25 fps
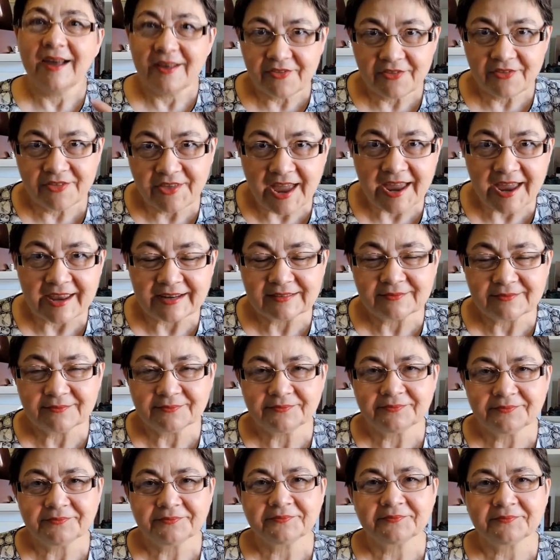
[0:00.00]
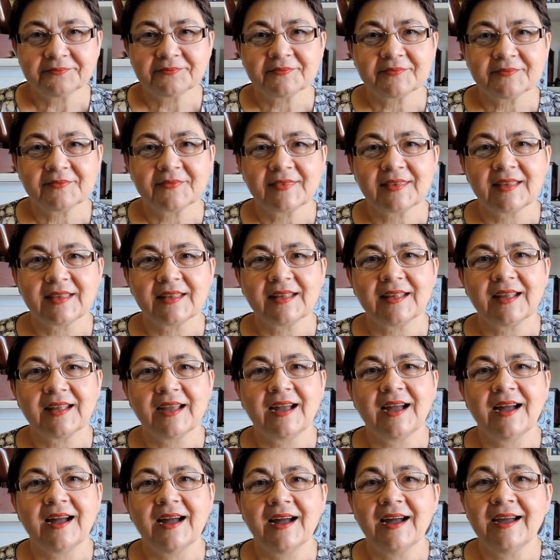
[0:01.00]
And then
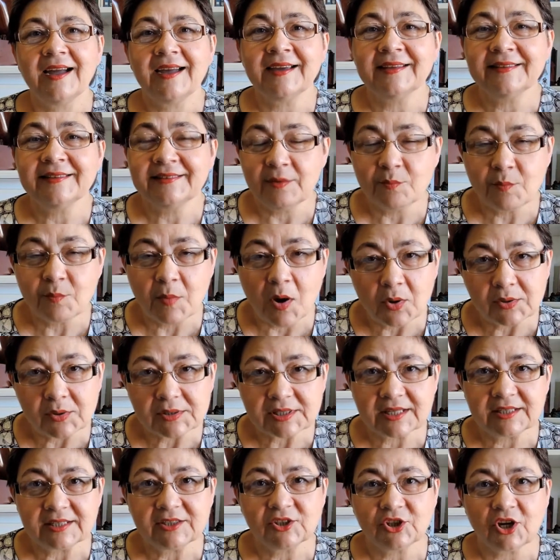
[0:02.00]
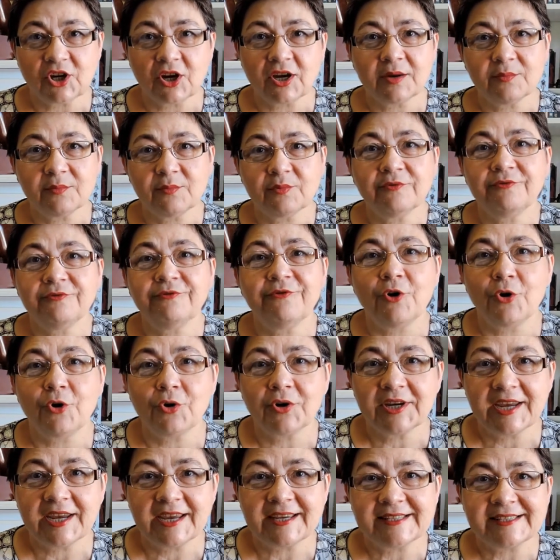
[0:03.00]
I had the most enjoyable
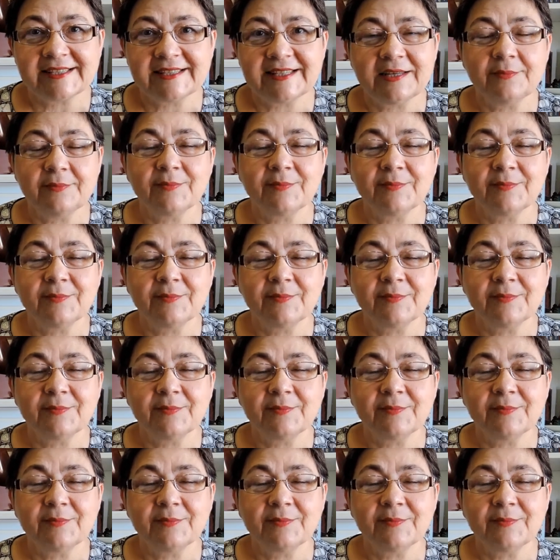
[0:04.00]
4 years